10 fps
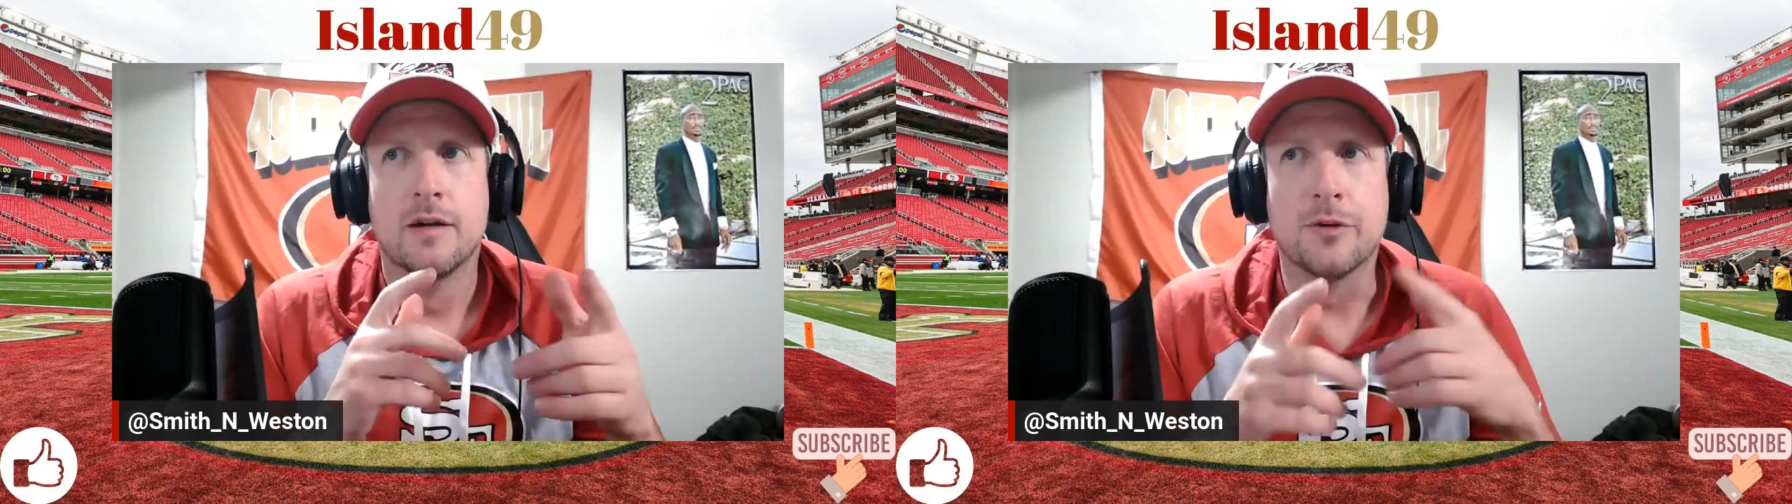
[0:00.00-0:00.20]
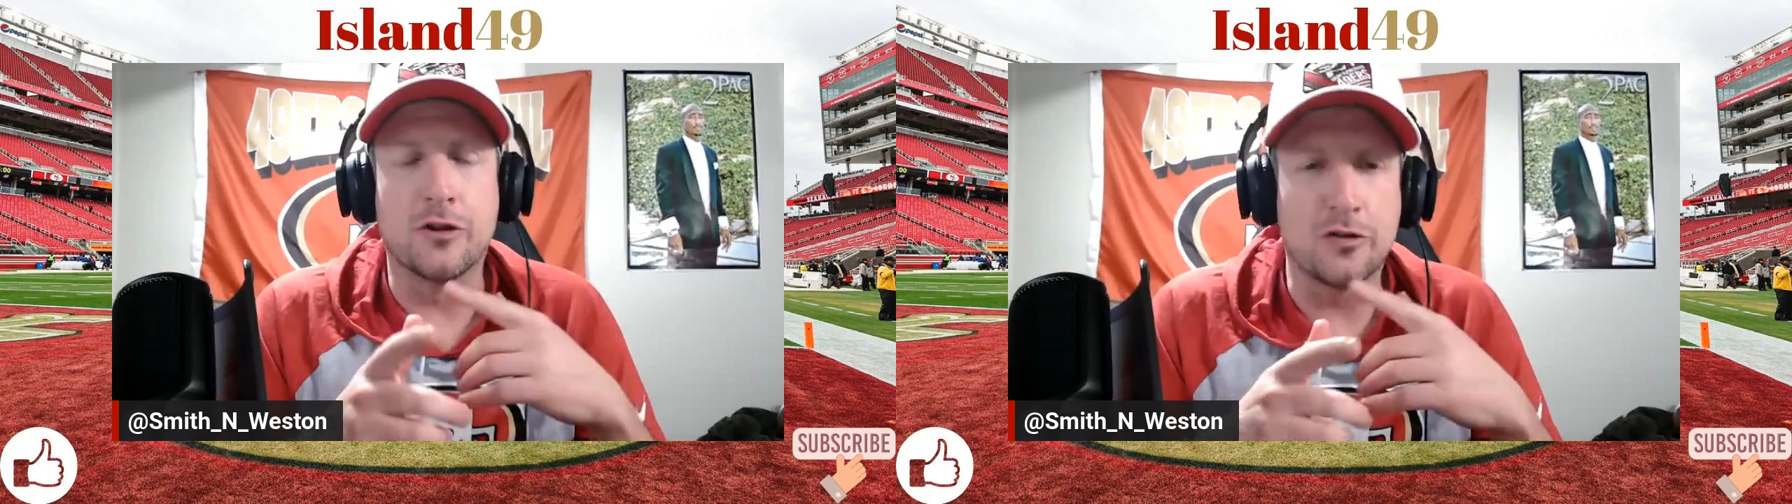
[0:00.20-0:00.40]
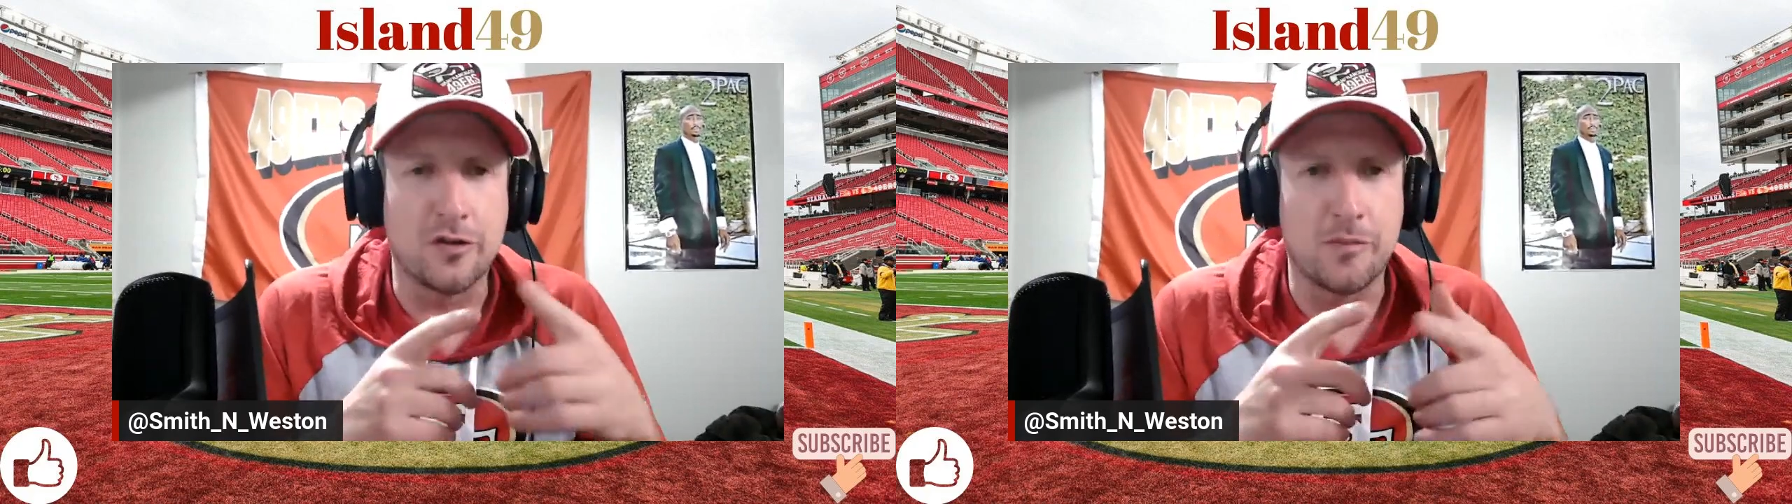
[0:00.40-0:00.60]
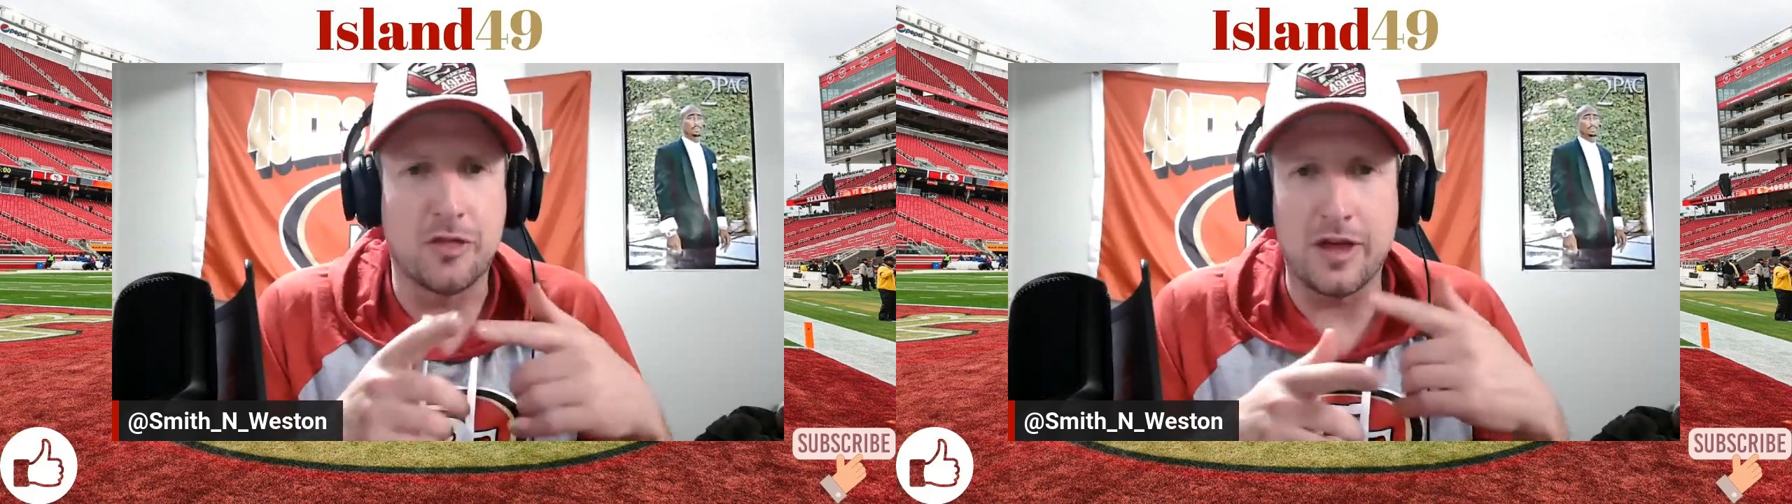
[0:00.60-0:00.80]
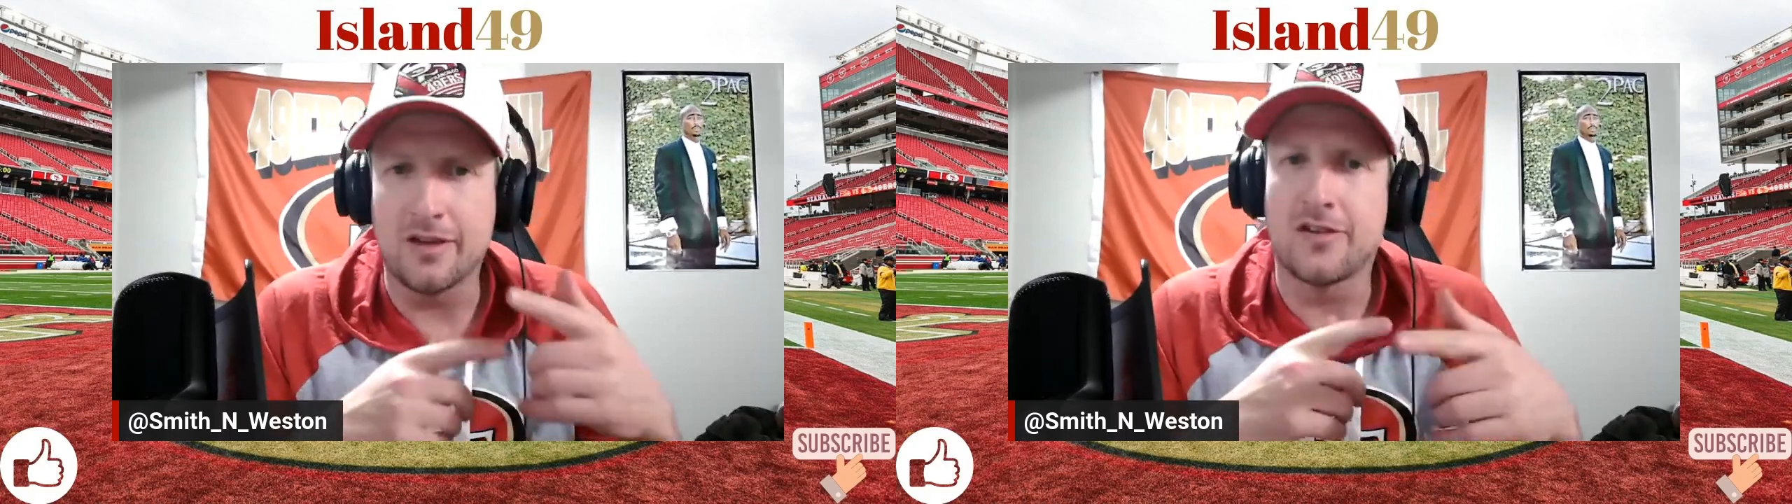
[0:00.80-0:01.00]
But there's some
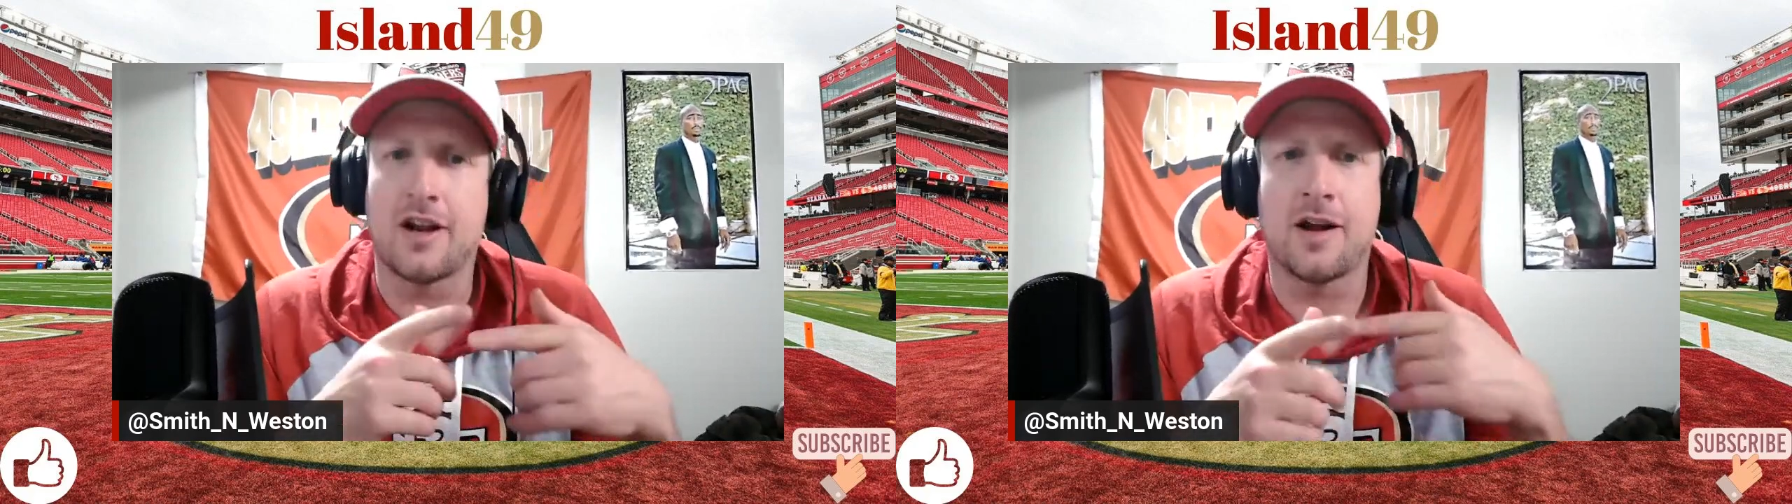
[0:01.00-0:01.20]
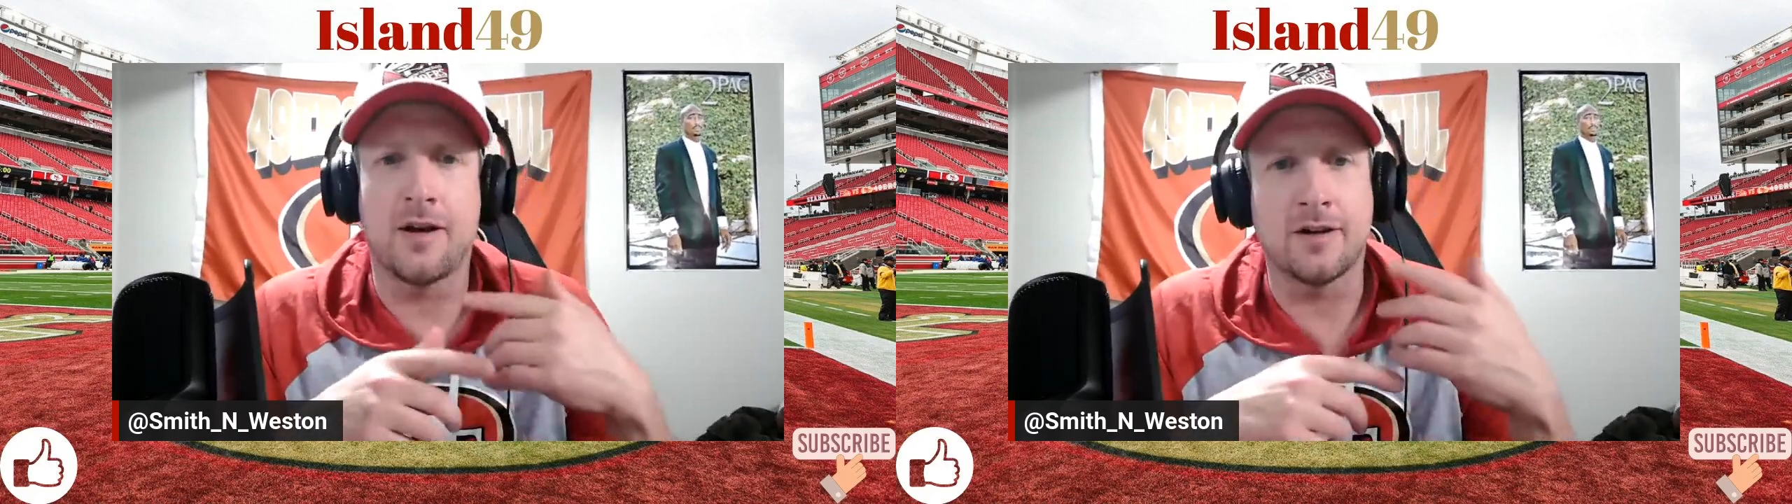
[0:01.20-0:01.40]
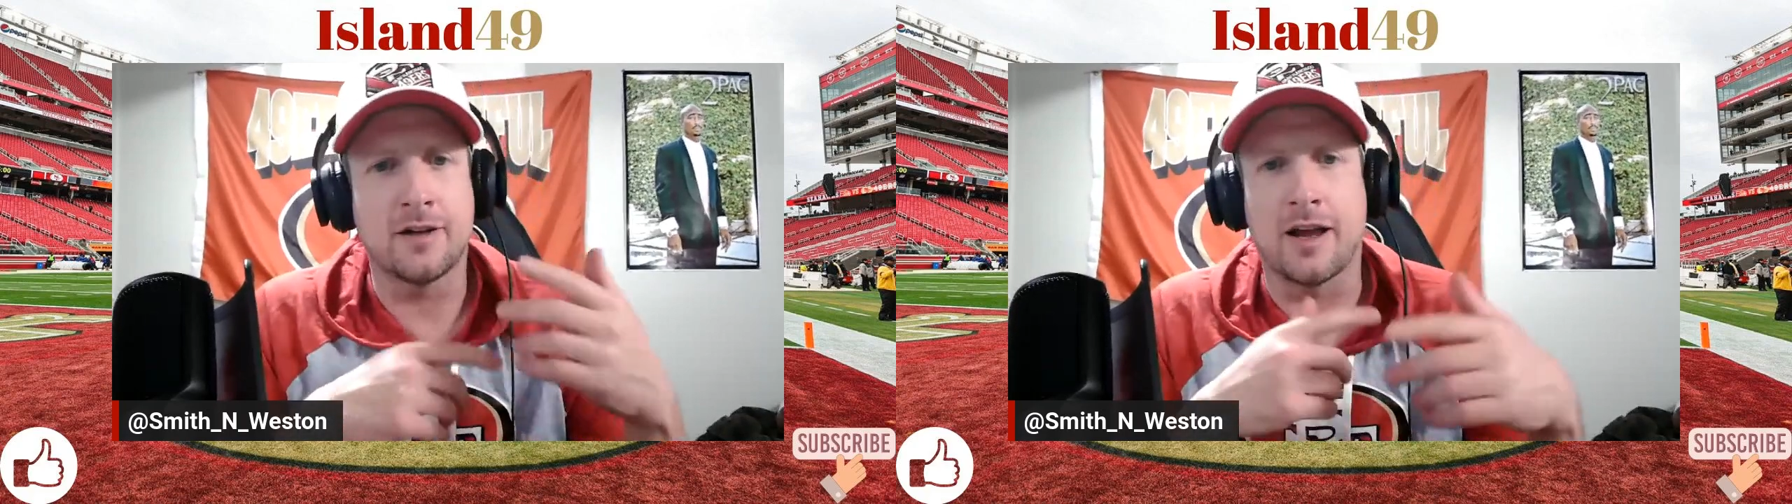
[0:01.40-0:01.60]
things that I